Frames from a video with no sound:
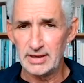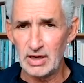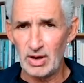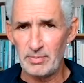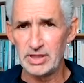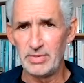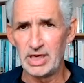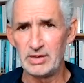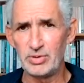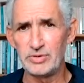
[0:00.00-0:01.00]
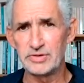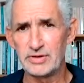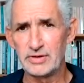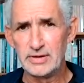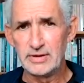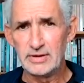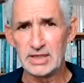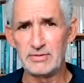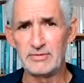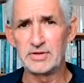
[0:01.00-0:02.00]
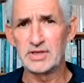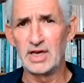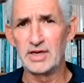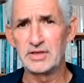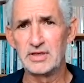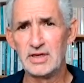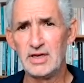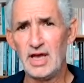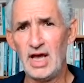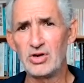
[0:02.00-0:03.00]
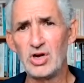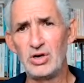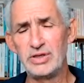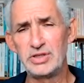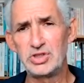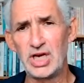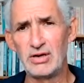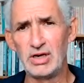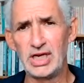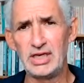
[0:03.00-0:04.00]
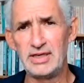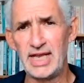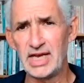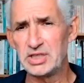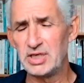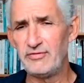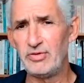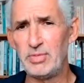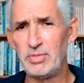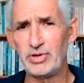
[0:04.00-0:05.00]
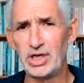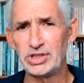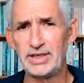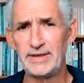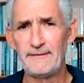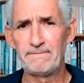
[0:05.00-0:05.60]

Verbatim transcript: go up at the menopause, as we've discussed. Alcohol is generally negative for blood pressure,